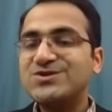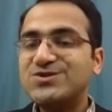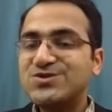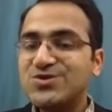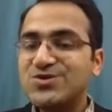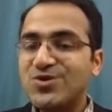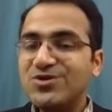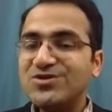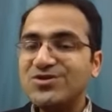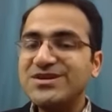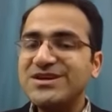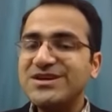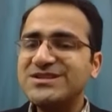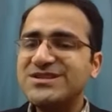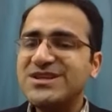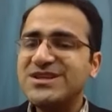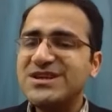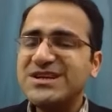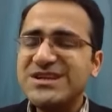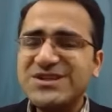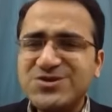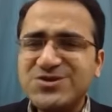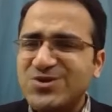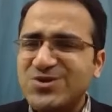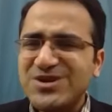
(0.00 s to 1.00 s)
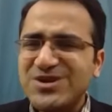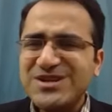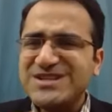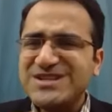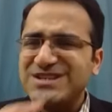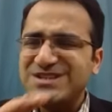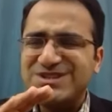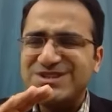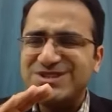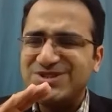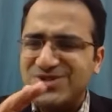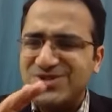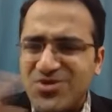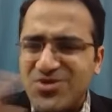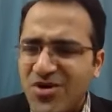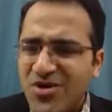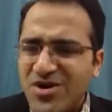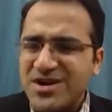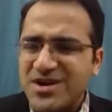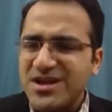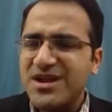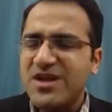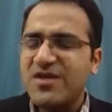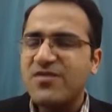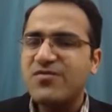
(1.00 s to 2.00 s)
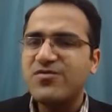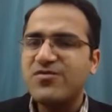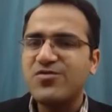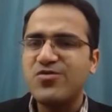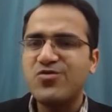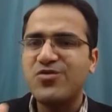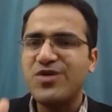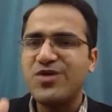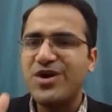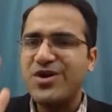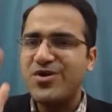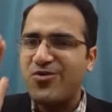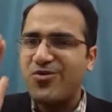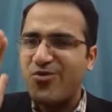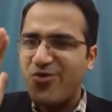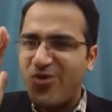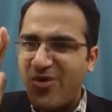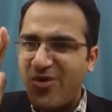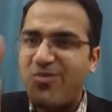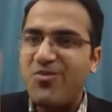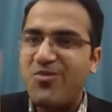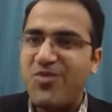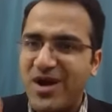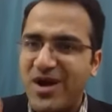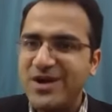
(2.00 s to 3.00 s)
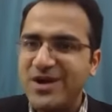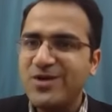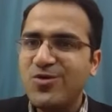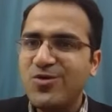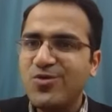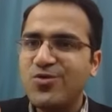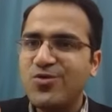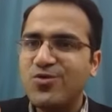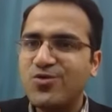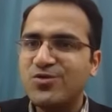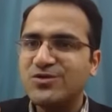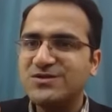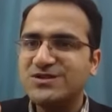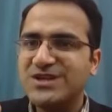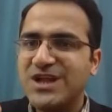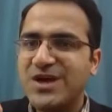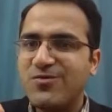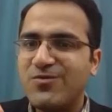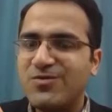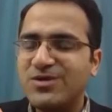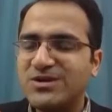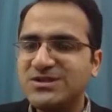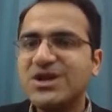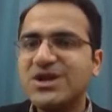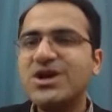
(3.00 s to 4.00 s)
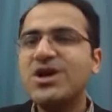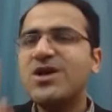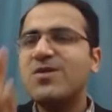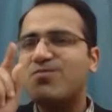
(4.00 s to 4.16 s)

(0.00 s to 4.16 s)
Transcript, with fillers: so the, the insulin is not enough to control blood glucose levels